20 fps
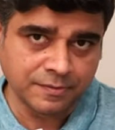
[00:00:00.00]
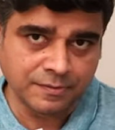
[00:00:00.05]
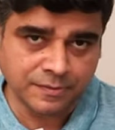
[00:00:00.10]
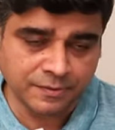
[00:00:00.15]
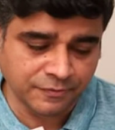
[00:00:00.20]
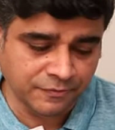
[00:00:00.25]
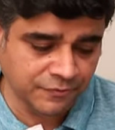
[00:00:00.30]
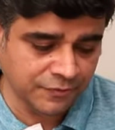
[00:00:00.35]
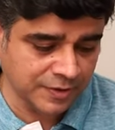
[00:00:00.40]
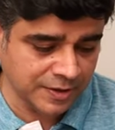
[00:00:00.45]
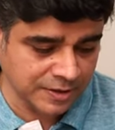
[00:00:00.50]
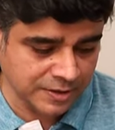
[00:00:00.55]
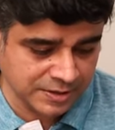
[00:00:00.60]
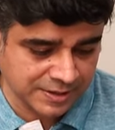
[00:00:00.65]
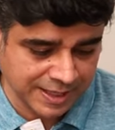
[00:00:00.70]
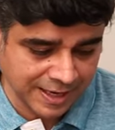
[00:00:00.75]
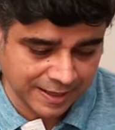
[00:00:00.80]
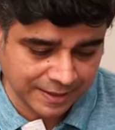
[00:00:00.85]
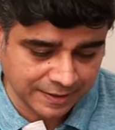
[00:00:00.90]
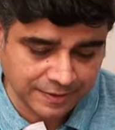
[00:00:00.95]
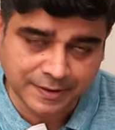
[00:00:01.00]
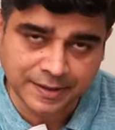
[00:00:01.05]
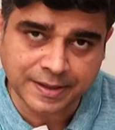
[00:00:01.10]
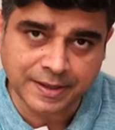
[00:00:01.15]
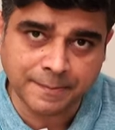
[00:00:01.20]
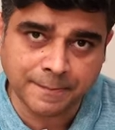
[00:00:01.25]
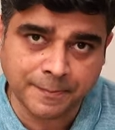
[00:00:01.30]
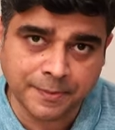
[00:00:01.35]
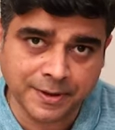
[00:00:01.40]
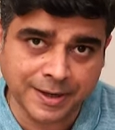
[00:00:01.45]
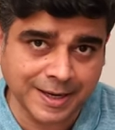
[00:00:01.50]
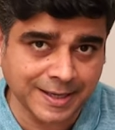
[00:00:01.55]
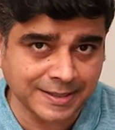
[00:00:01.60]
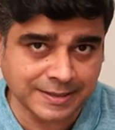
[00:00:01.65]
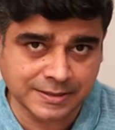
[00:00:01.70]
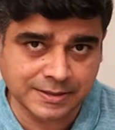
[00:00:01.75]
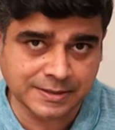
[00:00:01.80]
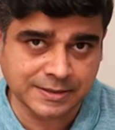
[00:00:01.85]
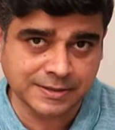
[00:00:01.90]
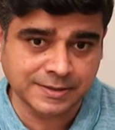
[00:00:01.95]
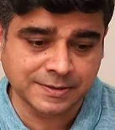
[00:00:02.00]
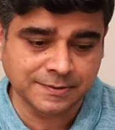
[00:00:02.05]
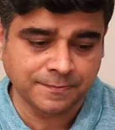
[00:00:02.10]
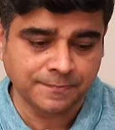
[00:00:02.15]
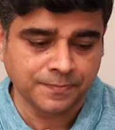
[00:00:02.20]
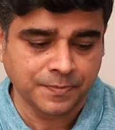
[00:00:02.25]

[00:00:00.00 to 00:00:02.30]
the first category, price.